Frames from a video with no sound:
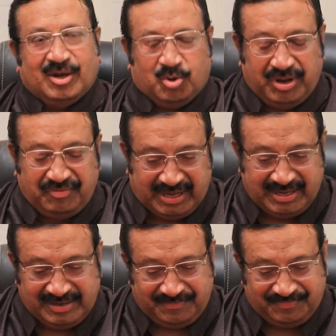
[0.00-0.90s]
good evening.
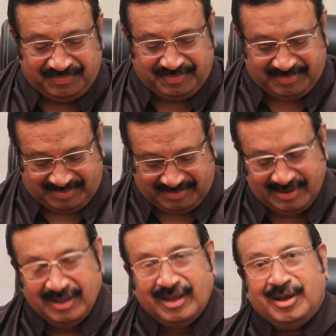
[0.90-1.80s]

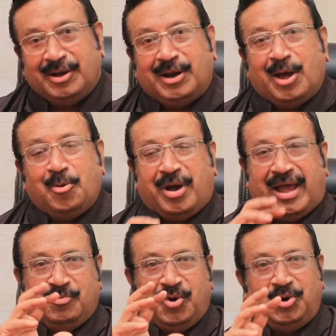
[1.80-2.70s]
Now
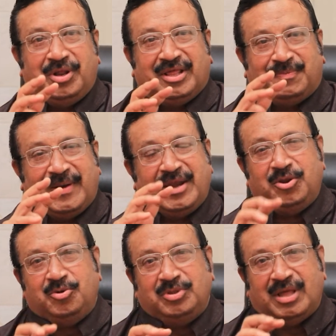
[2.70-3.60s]
I am going to explain
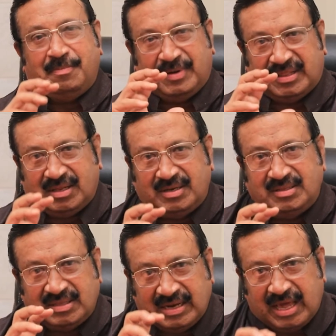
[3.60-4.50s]
you the present
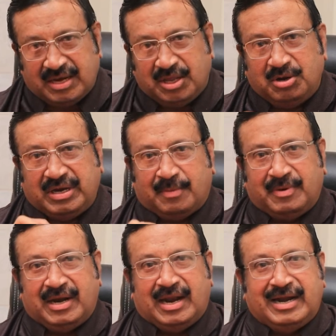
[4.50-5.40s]
scenario in
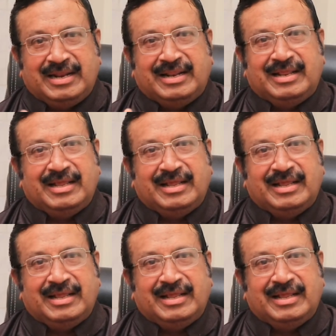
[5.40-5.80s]
Tamil Nadu